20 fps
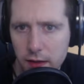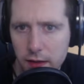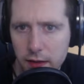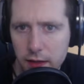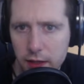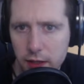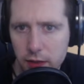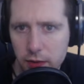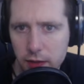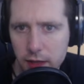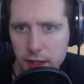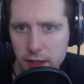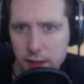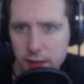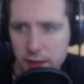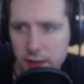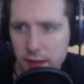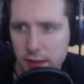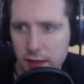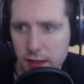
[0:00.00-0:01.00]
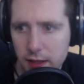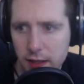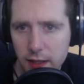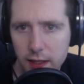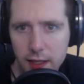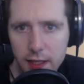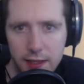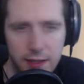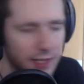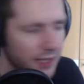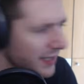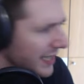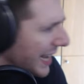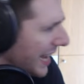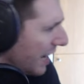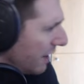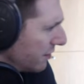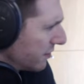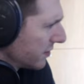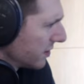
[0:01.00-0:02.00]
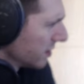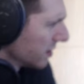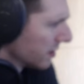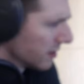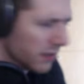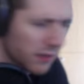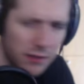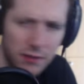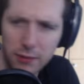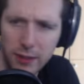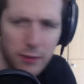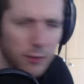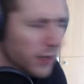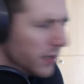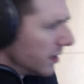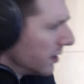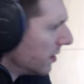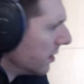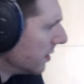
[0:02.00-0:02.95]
McCreen City. It says after. Wait, what?